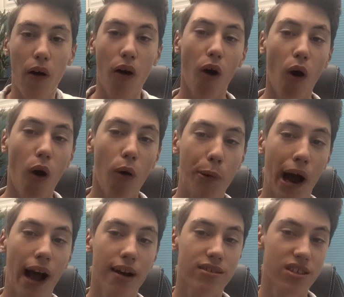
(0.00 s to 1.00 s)
or
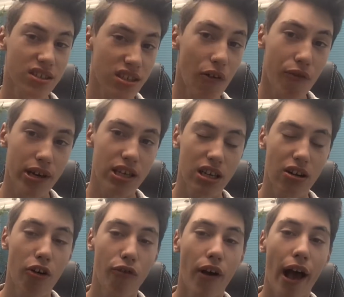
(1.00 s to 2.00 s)
perhaps something to do with